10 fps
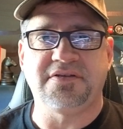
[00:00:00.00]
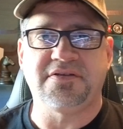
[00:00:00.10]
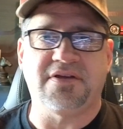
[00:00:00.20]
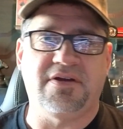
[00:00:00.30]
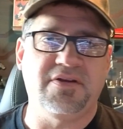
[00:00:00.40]

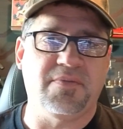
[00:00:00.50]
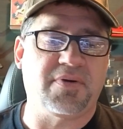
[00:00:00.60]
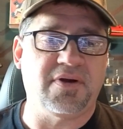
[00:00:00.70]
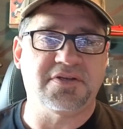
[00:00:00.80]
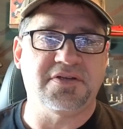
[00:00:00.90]
on your
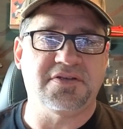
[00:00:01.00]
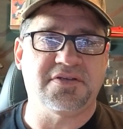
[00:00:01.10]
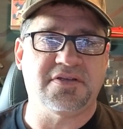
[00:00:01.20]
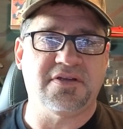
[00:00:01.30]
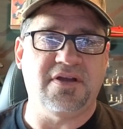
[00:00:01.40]

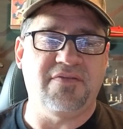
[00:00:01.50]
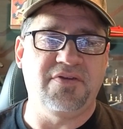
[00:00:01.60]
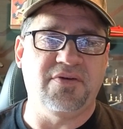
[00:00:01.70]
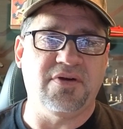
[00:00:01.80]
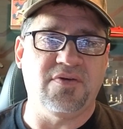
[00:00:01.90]
purchase of
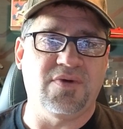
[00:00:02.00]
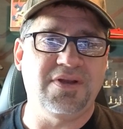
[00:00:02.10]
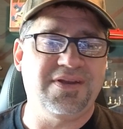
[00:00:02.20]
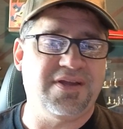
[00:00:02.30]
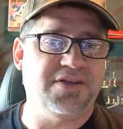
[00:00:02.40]
your
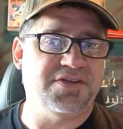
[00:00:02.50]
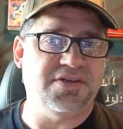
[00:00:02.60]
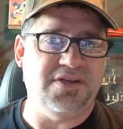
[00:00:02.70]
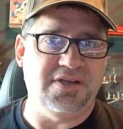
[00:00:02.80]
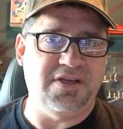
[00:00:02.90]

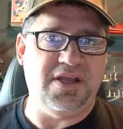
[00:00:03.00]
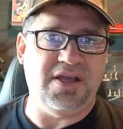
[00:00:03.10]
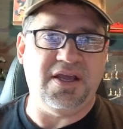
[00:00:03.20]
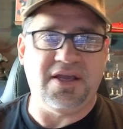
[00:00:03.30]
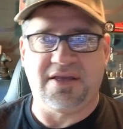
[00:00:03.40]

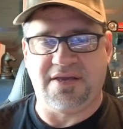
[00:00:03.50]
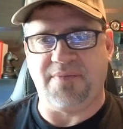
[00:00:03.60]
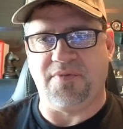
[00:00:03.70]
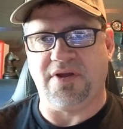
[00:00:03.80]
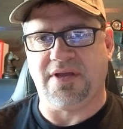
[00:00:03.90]
OneTouch
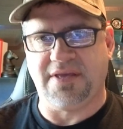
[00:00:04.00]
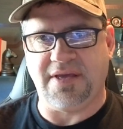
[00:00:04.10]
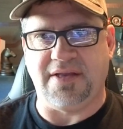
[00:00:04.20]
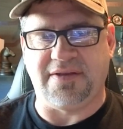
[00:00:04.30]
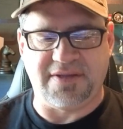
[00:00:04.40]
camera
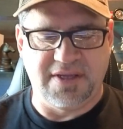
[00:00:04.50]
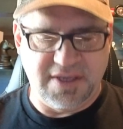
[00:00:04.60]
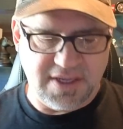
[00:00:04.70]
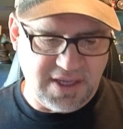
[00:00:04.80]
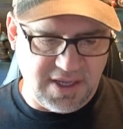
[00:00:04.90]
kit.
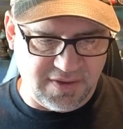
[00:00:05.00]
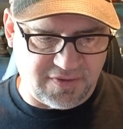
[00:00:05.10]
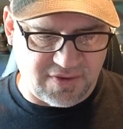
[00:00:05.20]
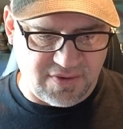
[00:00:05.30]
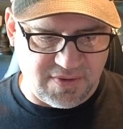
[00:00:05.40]
And
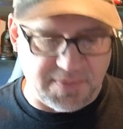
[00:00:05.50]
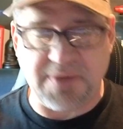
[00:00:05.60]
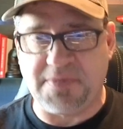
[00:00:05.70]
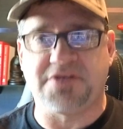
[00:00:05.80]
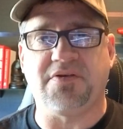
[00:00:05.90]
so I'm going to be
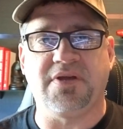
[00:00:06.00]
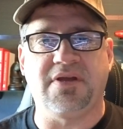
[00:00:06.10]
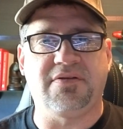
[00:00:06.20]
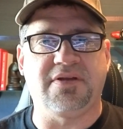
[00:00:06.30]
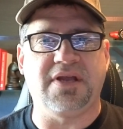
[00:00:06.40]
showing you
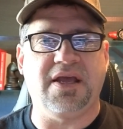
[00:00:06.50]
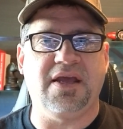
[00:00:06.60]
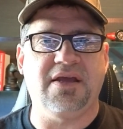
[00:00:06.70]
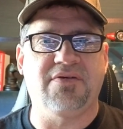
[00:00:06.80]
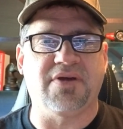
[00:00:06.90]
today
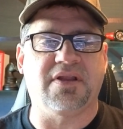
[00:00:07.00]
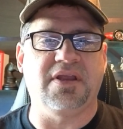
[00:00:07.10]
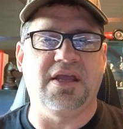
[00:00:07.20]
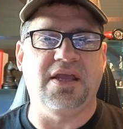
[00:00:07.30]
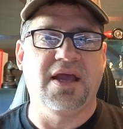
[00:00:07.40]

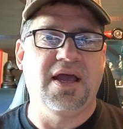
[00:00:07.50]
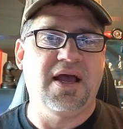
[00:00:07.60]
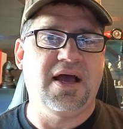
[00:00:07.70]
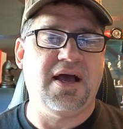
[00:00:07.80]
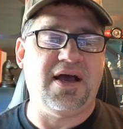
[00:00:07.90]
quickly
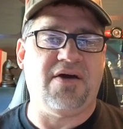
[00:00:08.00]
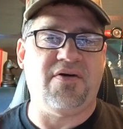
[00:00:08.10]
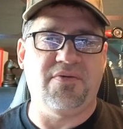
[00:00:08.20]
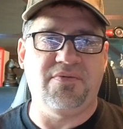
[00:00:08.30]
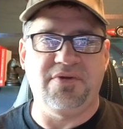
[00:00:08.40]

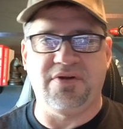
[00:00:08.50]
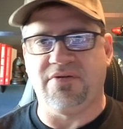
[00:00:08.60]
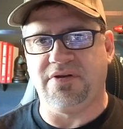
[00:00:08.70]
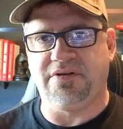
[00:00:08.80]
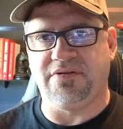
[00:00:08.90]
how you're going
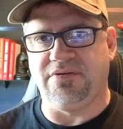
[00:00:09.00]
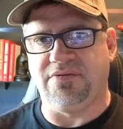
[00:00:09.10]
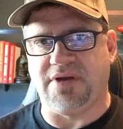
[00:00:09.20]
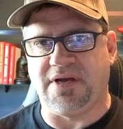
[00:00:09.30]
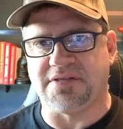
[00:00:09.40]

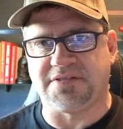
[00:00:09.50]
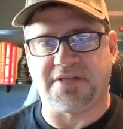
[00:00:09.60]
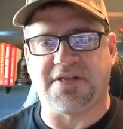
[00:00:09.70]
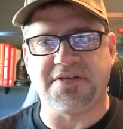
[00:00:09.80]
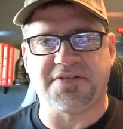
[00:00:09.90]
to set
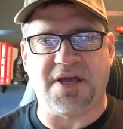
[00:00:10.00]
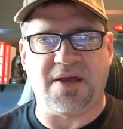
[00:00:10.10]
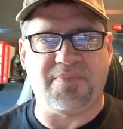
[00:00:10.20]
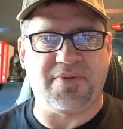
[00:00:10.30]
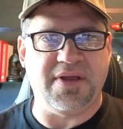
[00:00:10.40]
things up
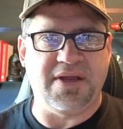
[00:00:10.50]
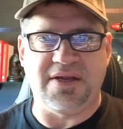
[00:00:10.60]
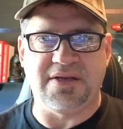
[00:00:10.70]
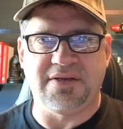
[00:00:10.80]
and